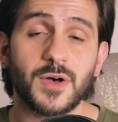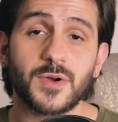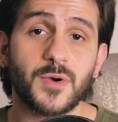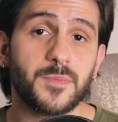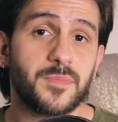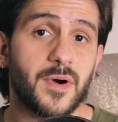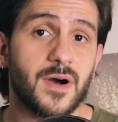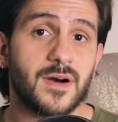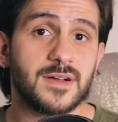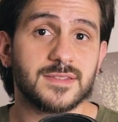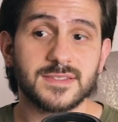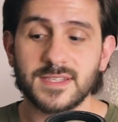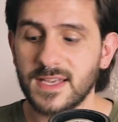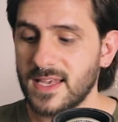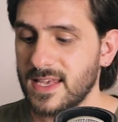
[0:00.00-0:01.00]

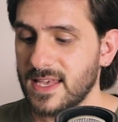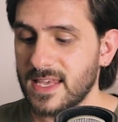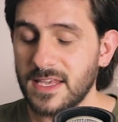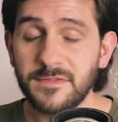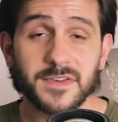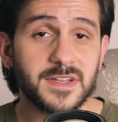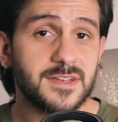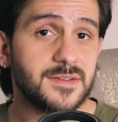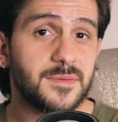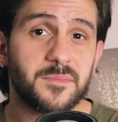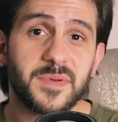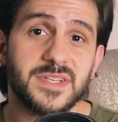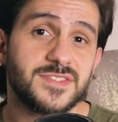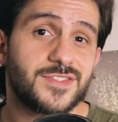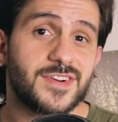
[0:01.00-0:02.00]
Logopond, even
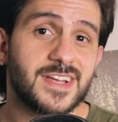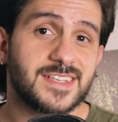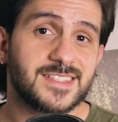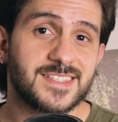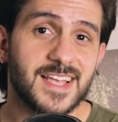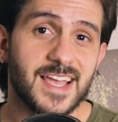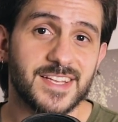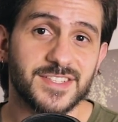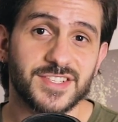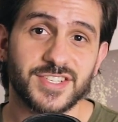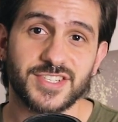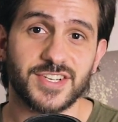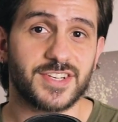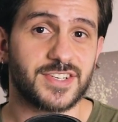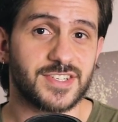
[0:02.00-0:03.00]
Pinterest and
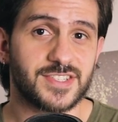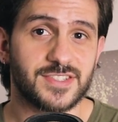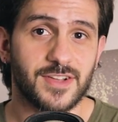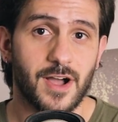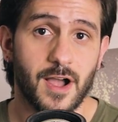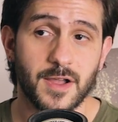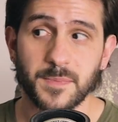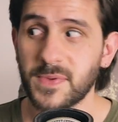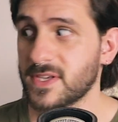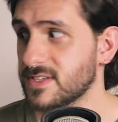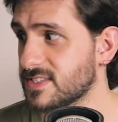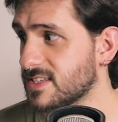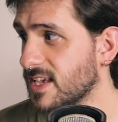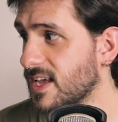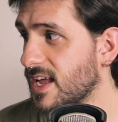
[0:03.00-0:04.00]
Shutterstock,
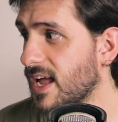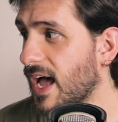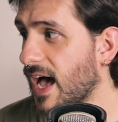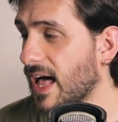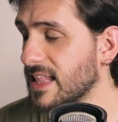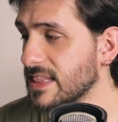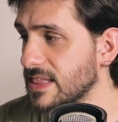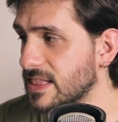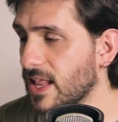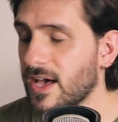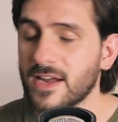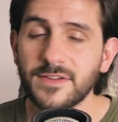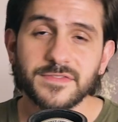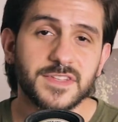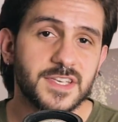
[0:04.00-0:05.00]
because a
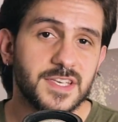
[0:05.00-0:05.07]
lot of